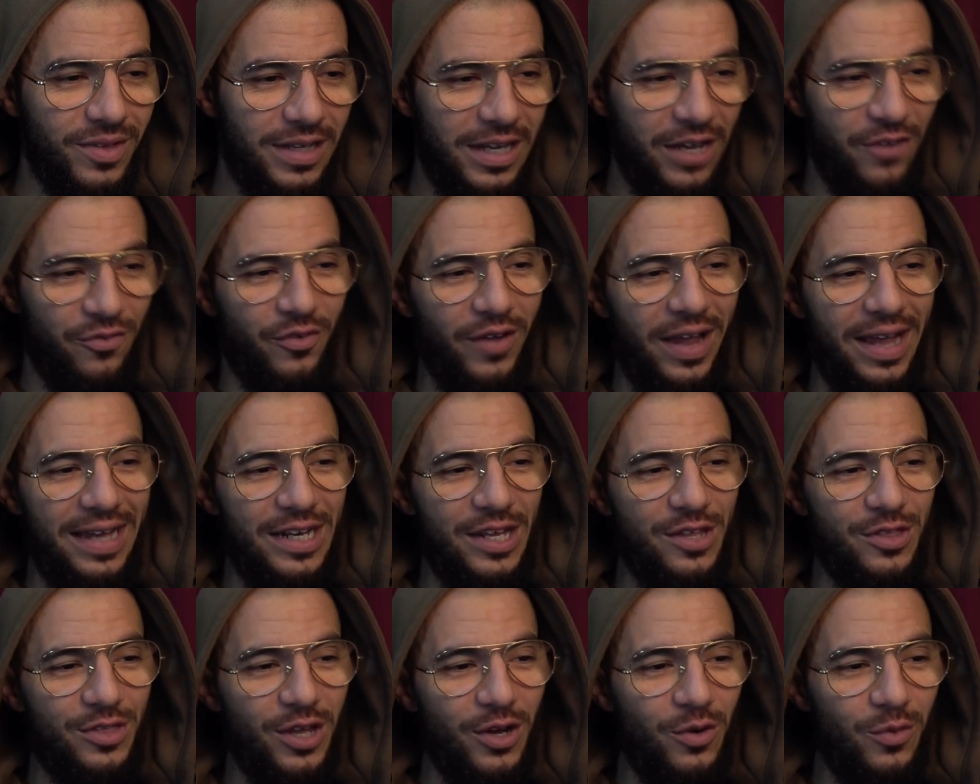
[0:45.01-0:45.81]
If
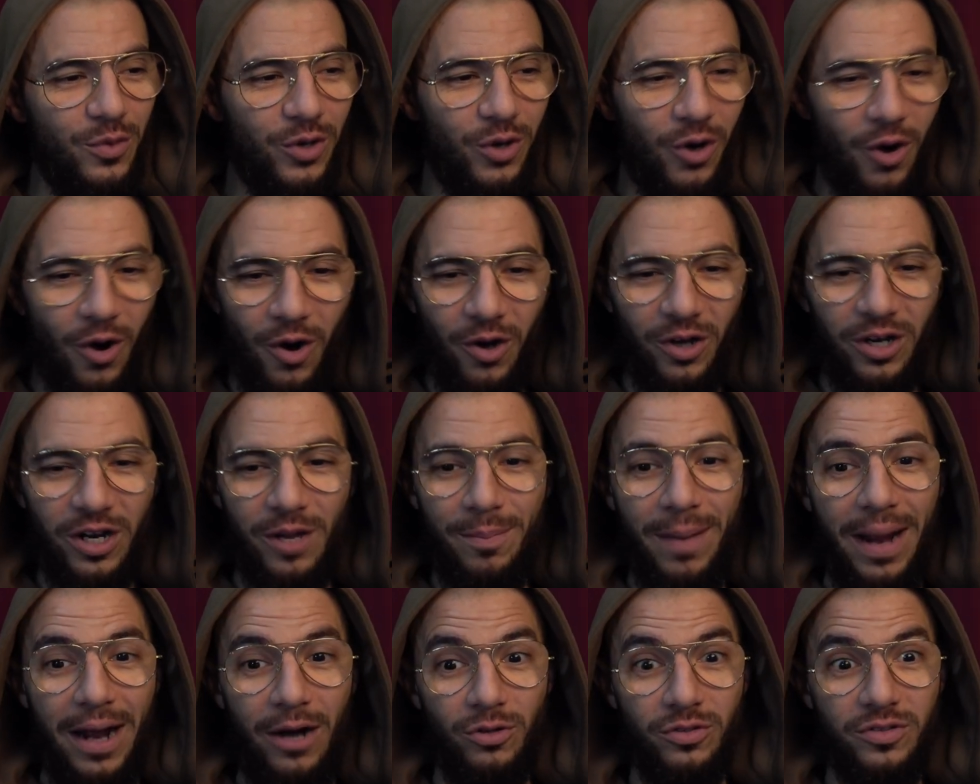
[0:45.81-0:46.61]
anything, we're all
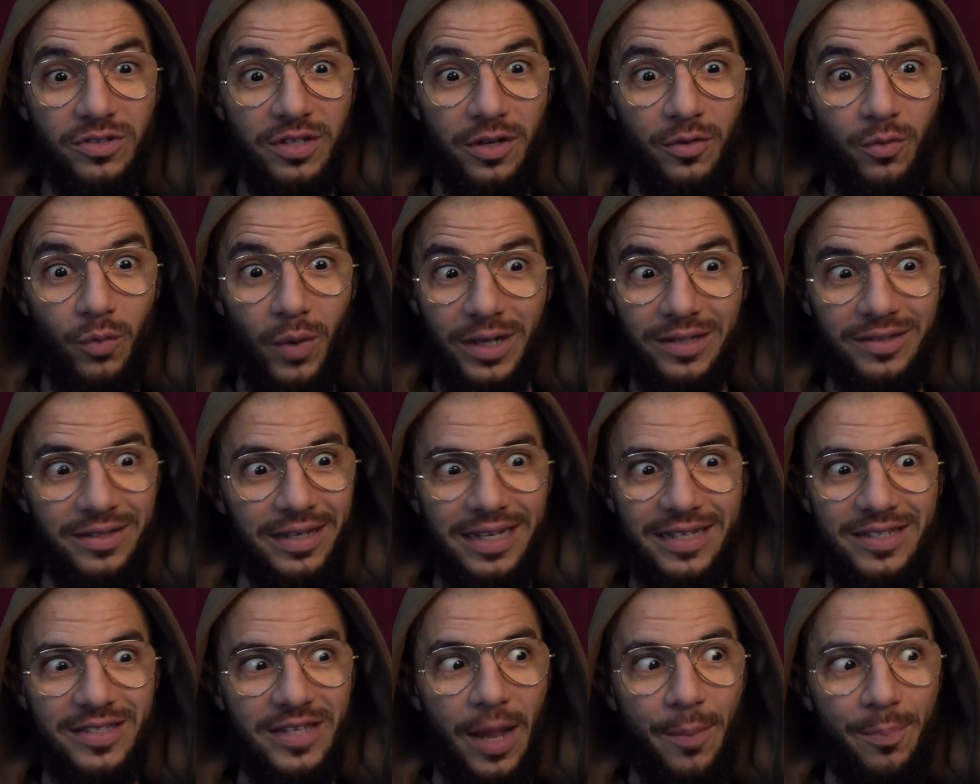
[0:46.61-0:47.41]
about what
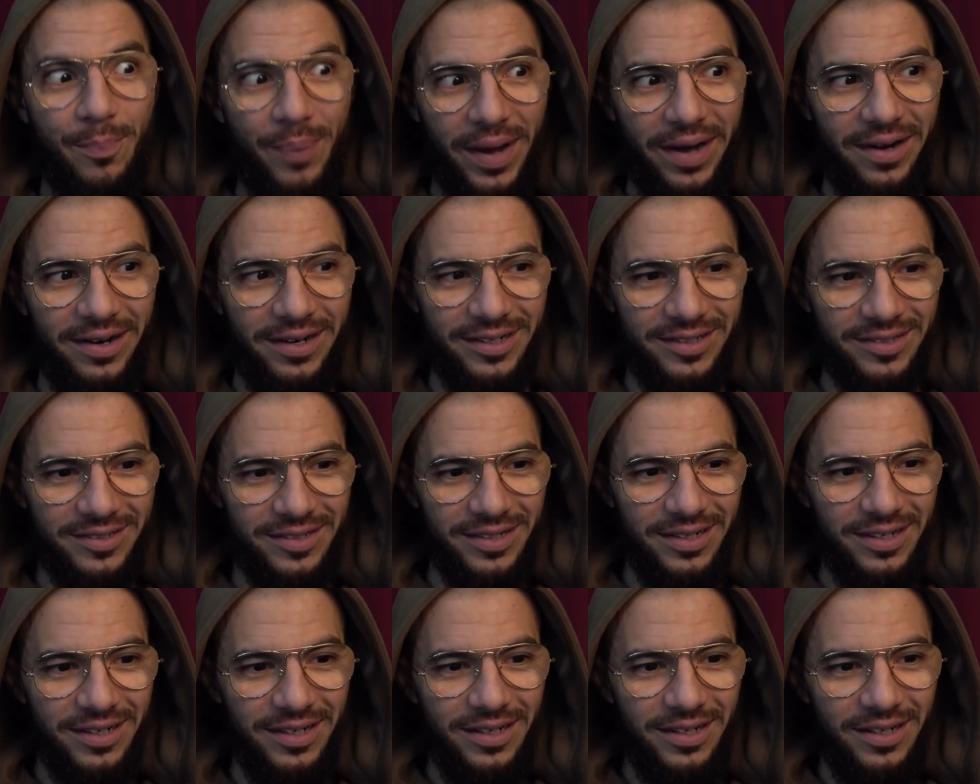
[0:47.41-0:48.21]
is
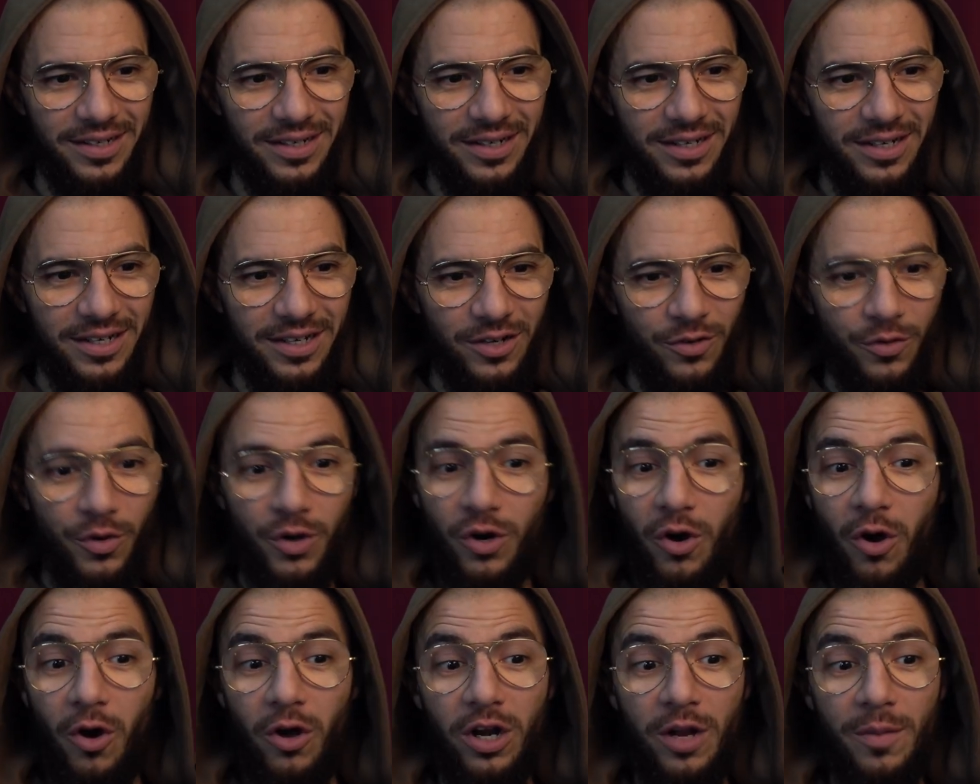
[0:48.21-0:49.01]
apparent.
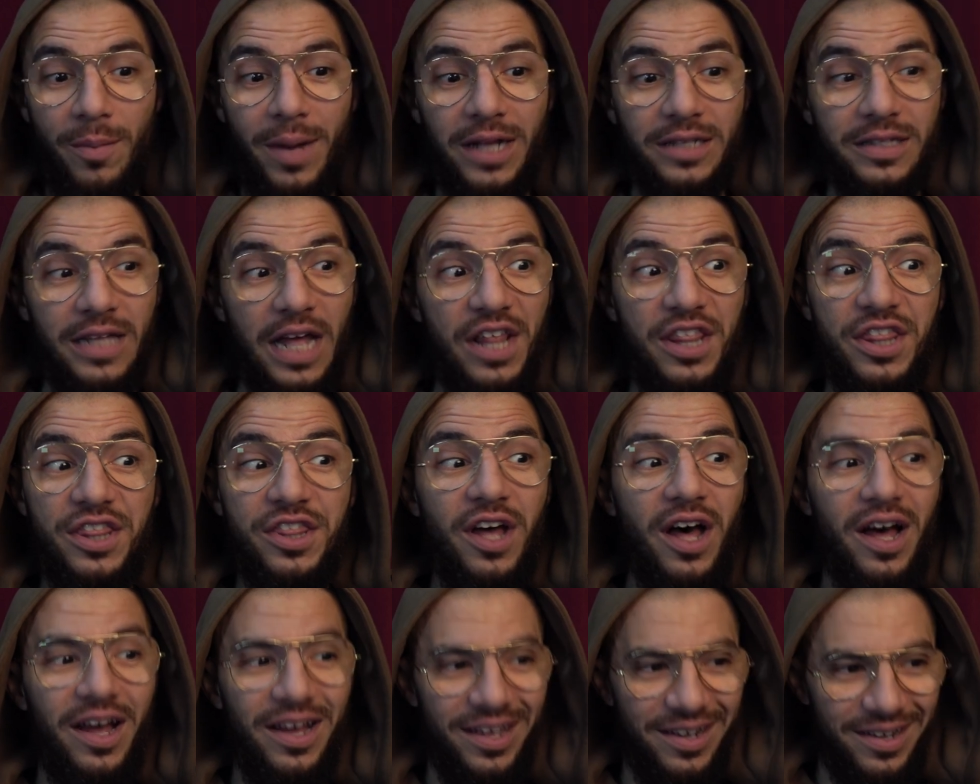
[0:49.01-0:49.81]
We're all about
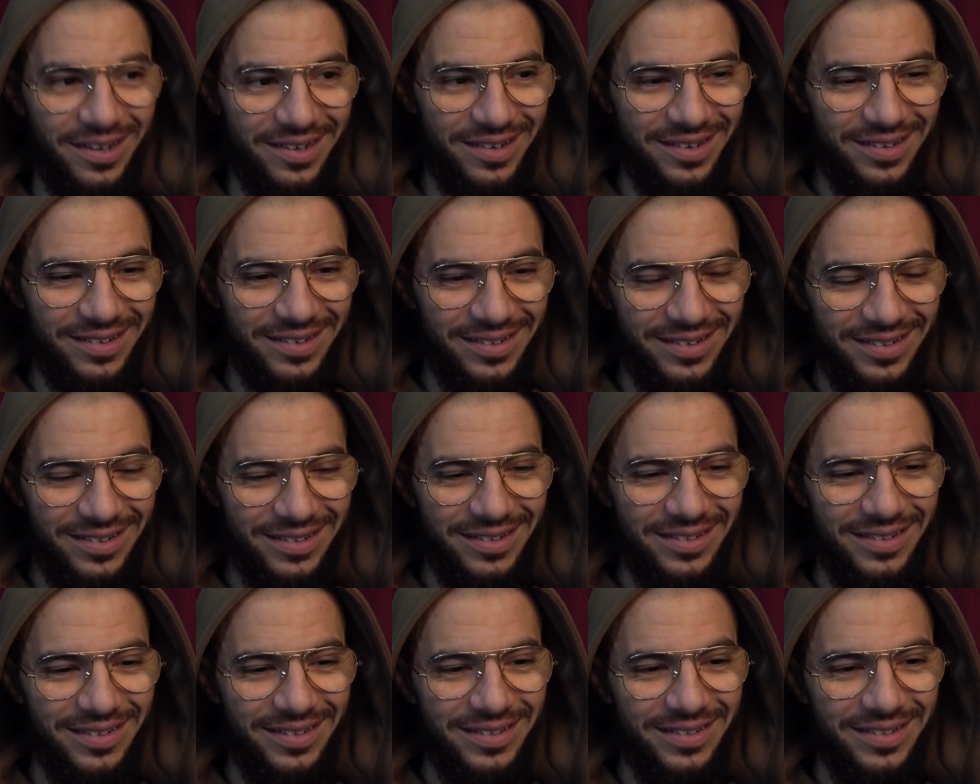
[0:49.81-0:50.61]
al-dhahir.
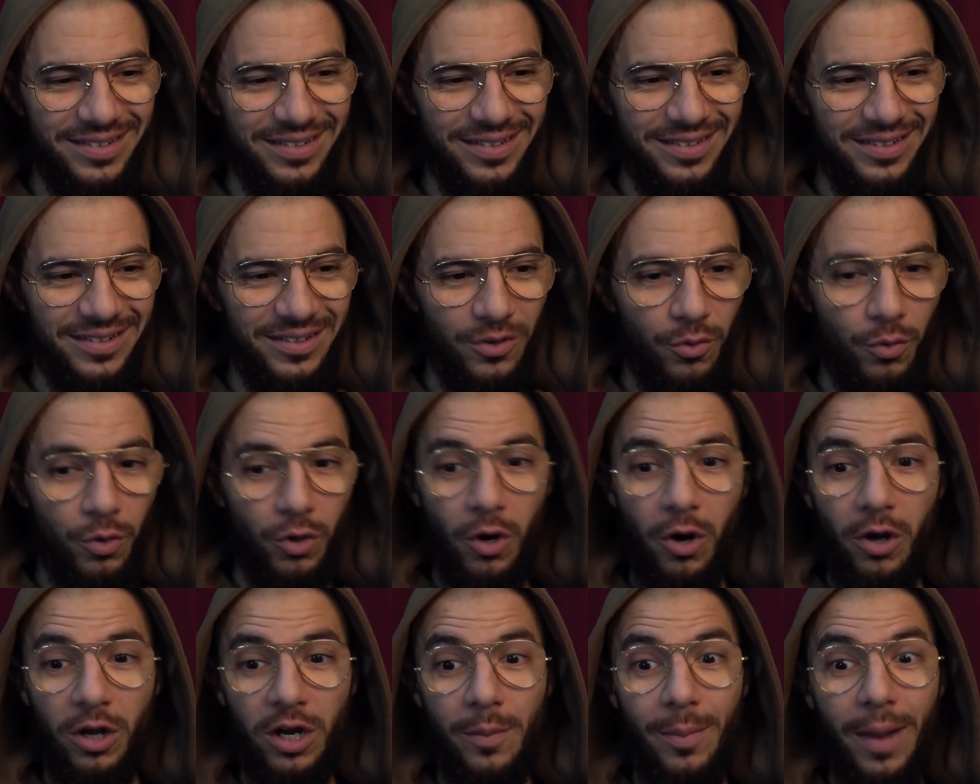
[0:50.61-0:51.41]

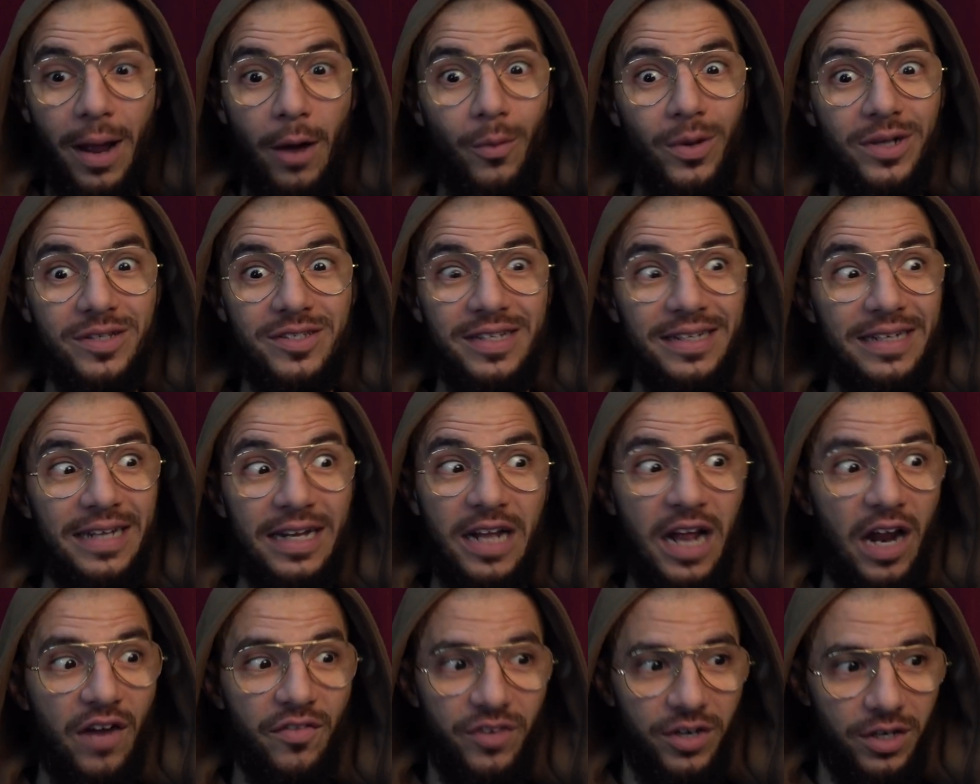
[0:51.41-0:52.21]
We're all about what's in the
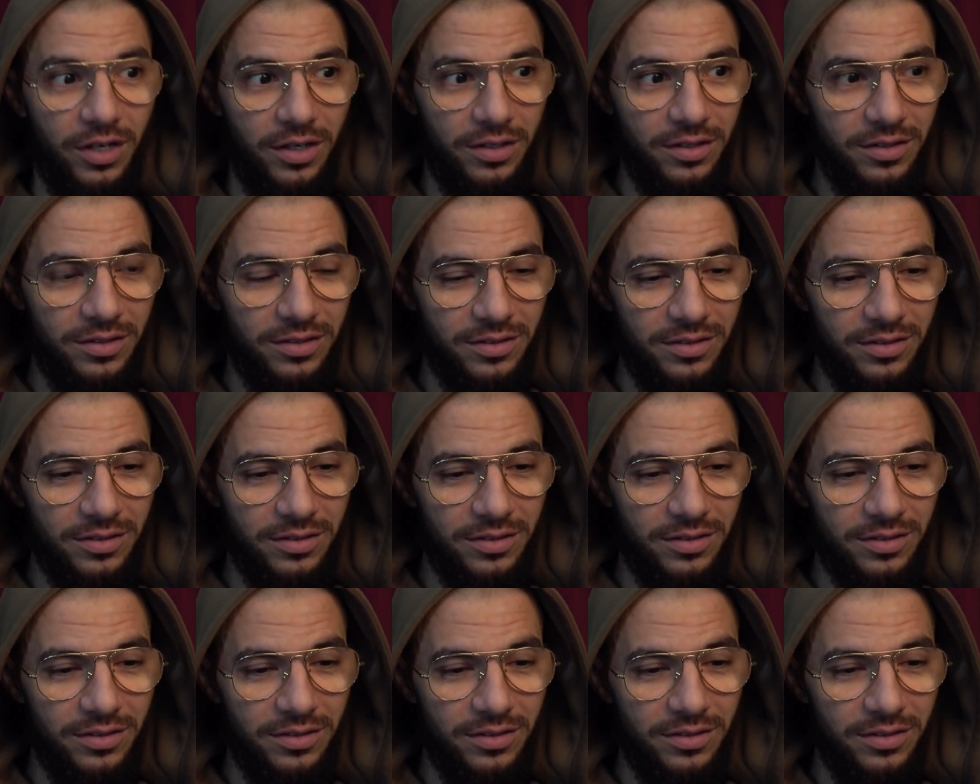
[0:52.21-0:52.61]
cover.